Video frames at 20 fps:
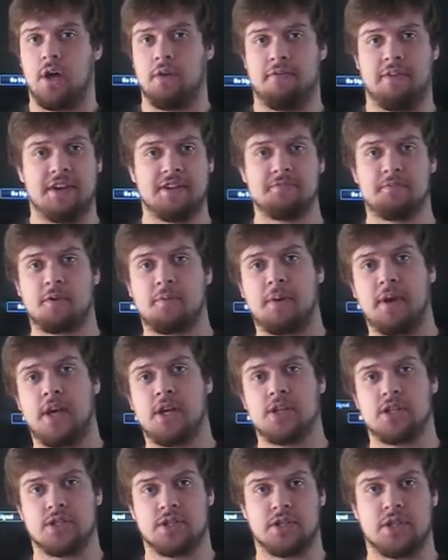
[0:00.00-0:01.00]
Facebook
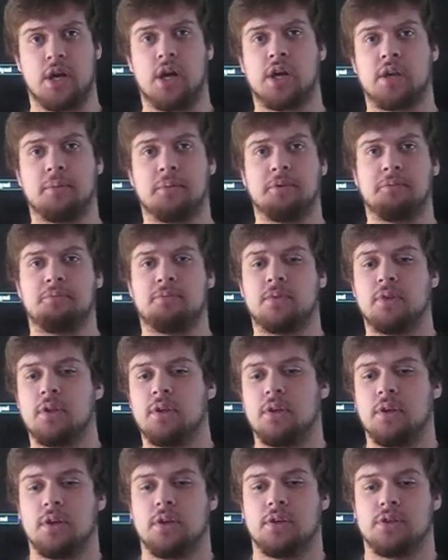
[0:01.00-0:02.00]
page as a document.
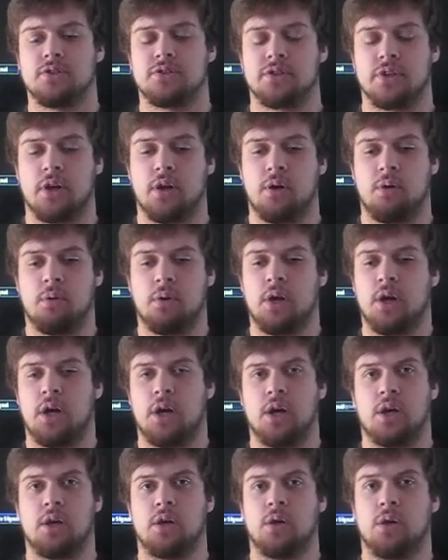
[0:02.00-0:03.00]

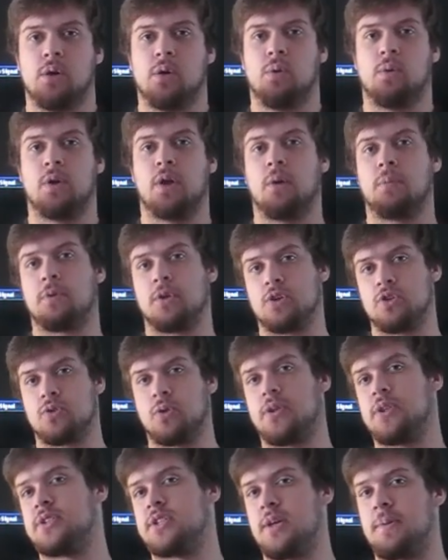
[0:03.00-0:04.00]
So we hope you
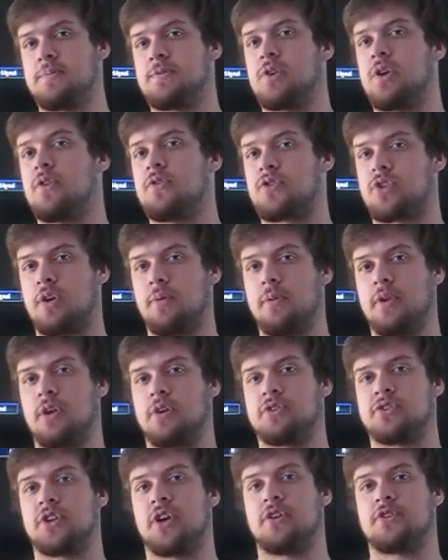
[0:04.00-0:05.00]
enjoyed this episode of Screaming
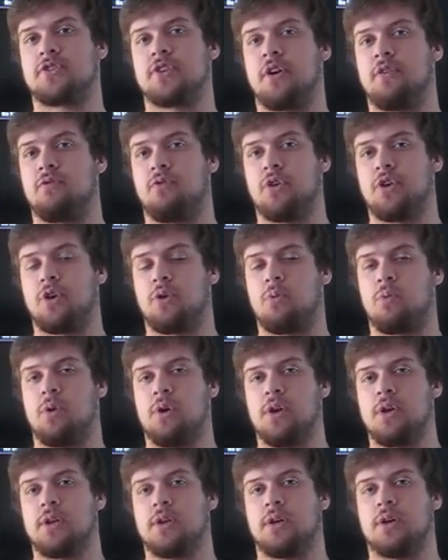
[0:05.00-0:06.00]
Eagles Airsoft
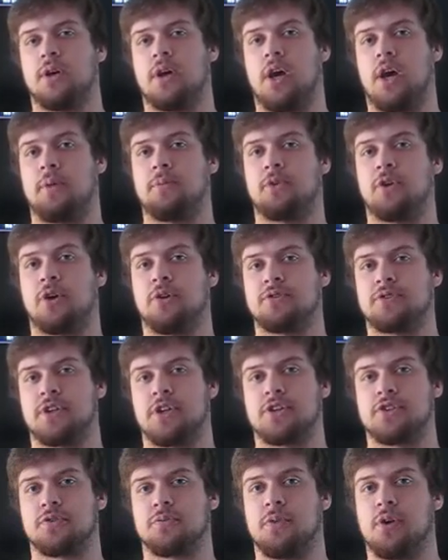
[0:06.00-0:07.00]
101. I'm your host,
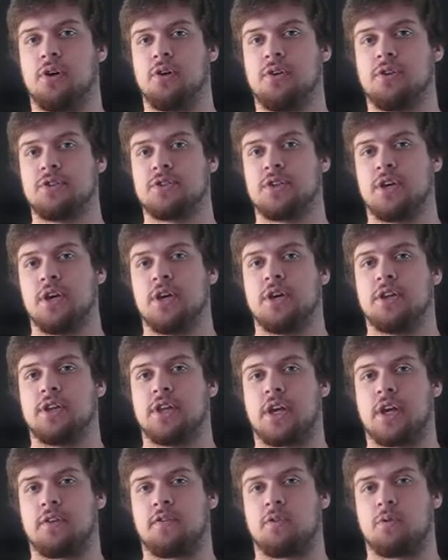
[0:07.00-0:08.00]
Andrew Mullins.
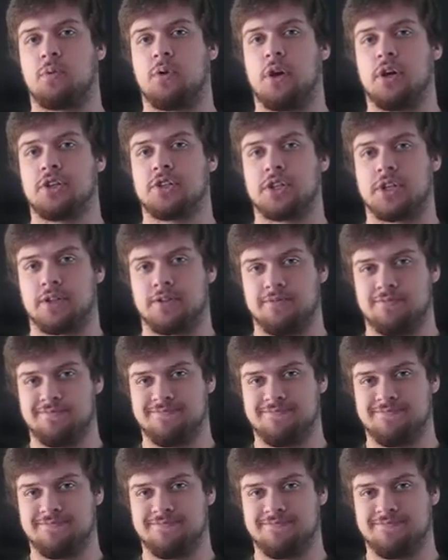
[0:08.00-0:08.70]
Thank you for watching.